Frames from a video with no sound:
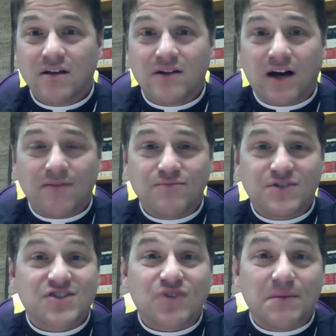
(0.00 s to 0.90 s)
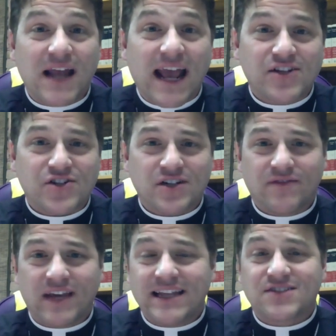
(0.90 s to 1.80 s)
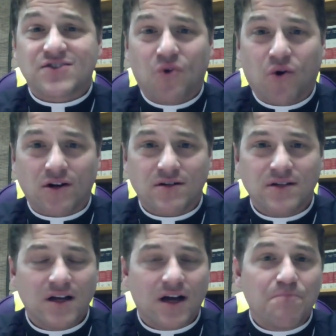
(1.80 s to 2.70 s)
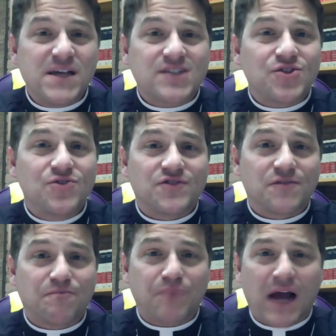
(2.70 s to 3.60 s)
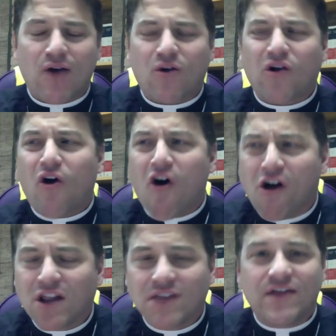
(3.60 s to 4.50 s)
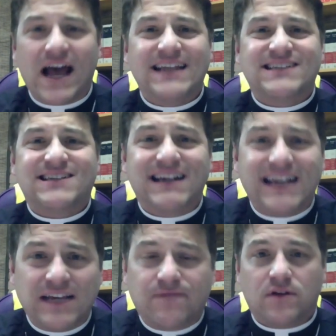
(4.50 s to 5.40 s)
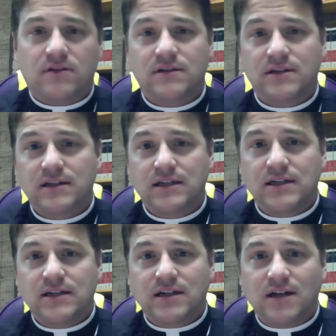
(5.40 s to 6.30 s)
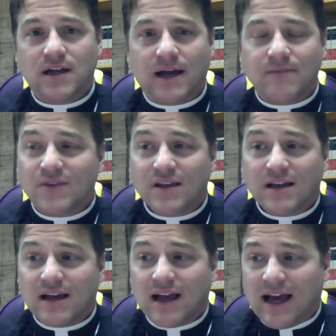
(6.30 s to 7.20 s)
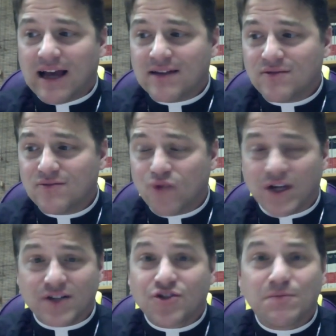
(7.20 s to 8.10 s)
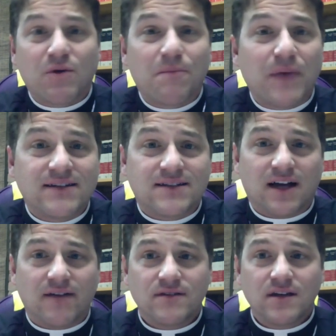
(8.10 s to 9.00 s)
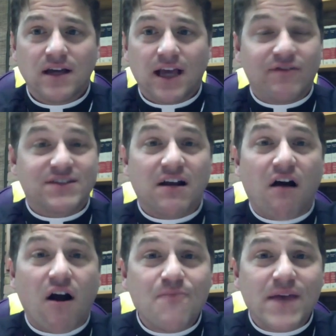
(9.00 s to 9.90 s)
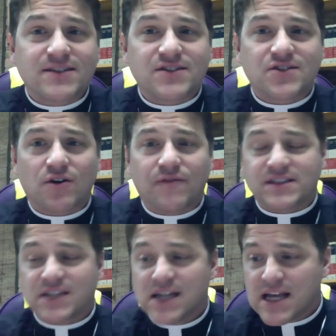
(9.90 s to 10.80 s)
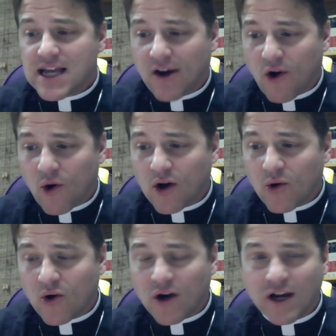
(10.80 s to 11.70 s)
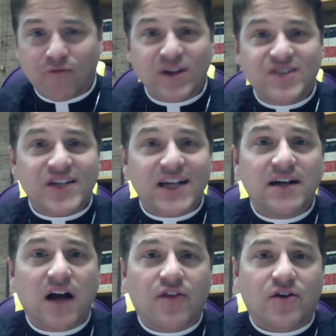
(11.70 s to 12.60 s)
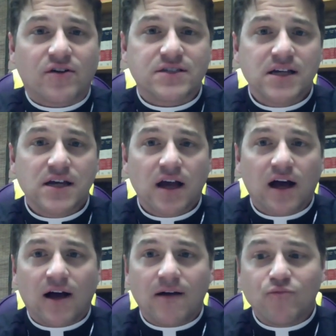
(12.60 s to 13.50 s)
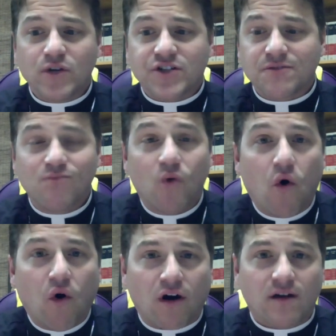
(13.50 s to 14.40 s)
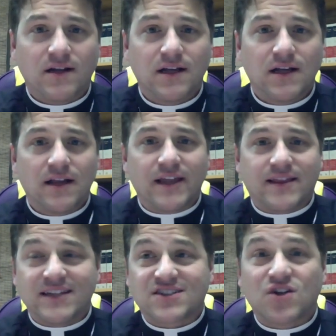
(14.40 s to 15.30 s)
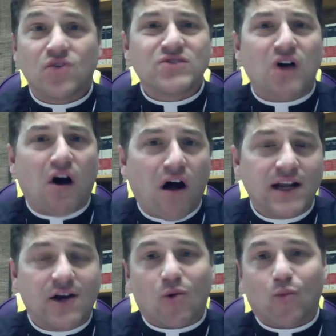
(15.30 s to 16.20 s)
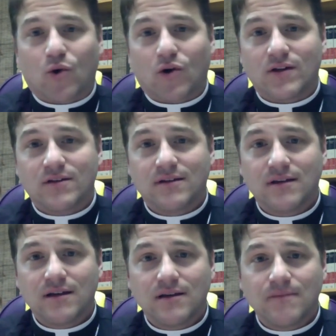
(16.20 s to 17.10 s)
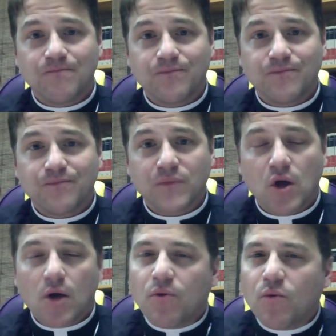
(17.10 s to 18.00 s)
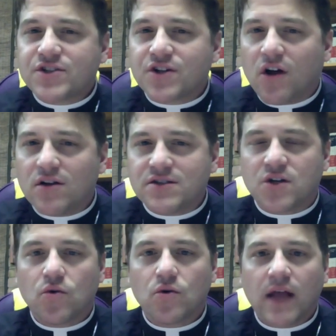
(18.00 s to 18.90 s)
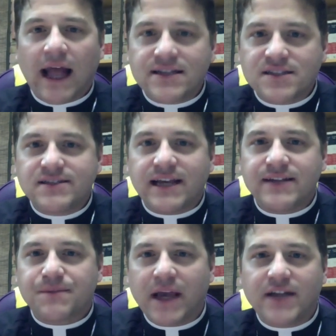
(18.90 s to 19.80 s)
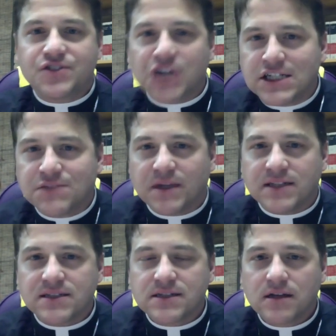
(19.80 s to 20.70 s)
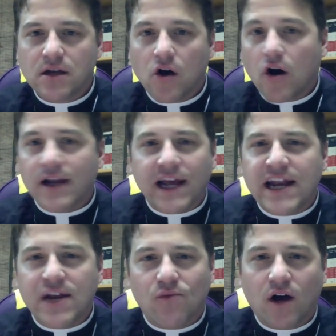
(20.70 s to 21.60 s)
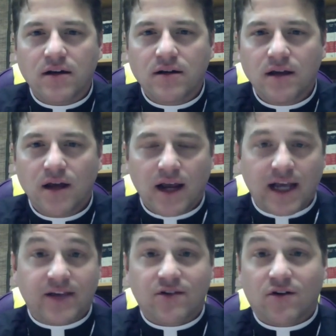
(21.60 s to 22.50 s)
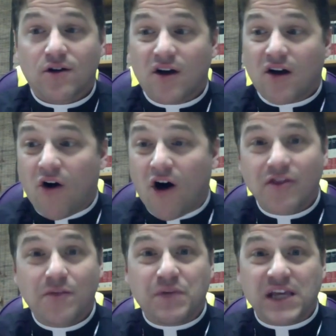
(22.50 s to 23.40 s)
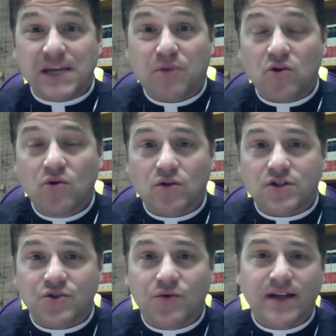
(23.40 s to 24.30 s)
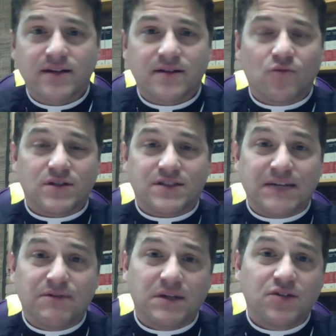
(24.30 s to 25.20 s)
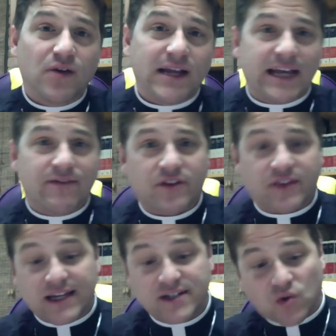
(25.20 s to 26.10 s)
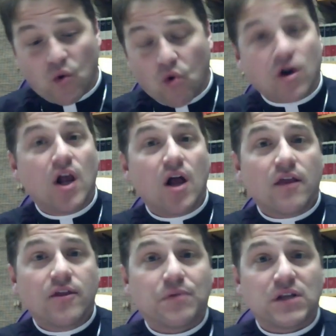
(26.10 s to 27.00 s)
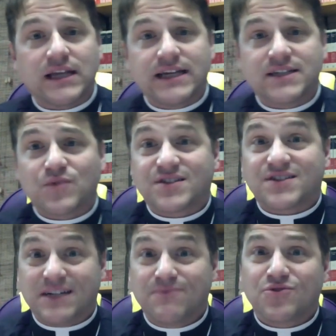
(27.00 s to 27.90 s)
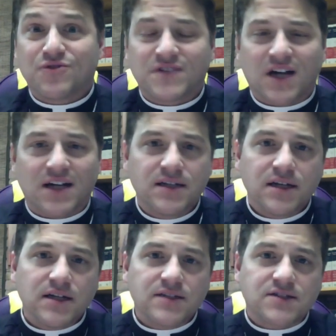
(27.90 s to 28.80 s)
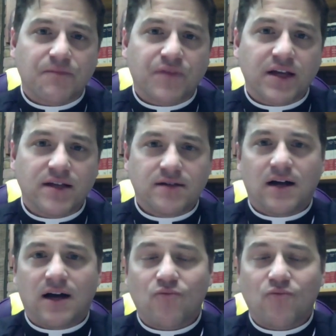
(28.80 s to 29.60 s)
Um, discrimination of any sort, uh, misuse of power, all of that is evil. And, and we should be repented of. If it's in our midst or if, it's, or, or if we see it in others, um, we should mourn that this goes on in our world. But we should also hesitate to make judgments on anyone, either on the people who are doing what seem to be doing evil things or the police, which seem to have done something um,